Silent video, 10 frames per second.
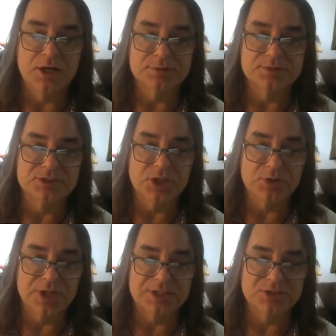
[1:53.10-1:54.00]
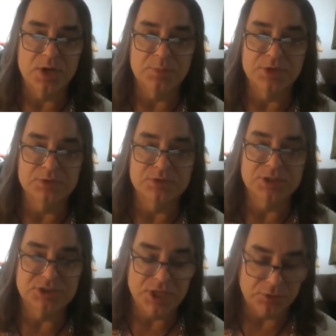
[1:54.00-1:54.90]
So that's why we use
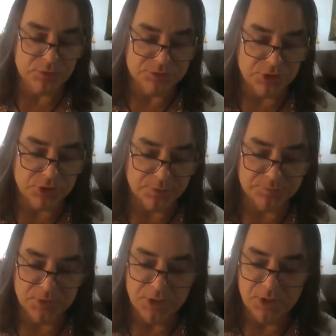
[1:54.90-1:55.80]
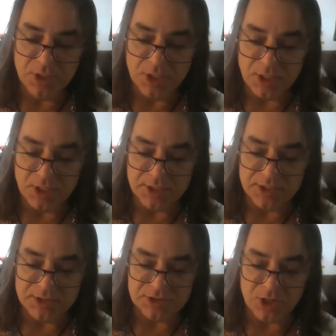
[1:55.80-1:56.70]
the general term.
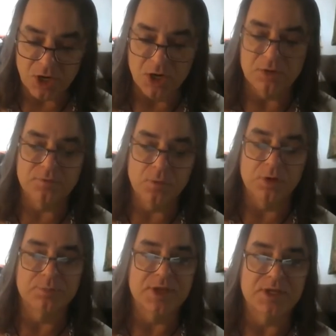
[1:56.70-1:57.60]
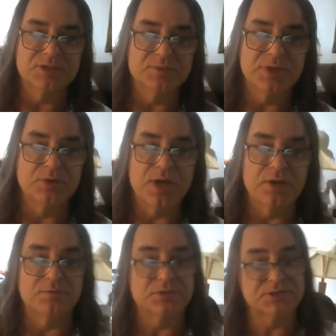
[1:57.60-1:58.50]
It is an art form that has been
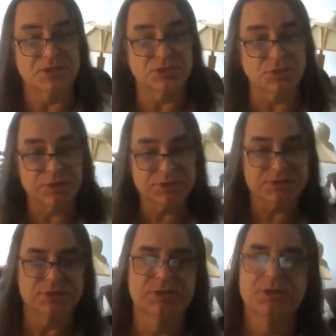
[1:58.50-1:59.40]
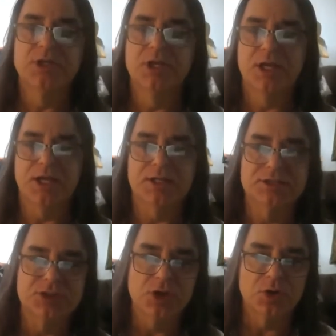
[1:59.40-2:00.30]
around for centuries. And
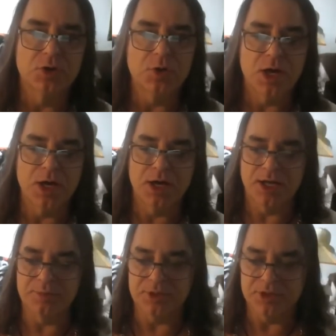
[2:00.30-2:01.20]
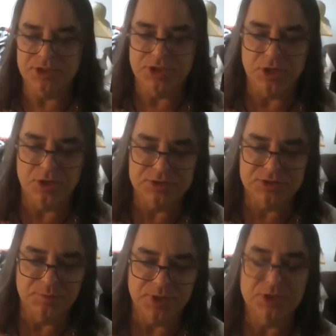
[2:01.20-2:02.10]
so I'm going to share
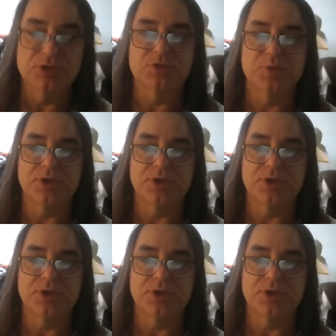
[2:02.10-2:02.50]
some pictures with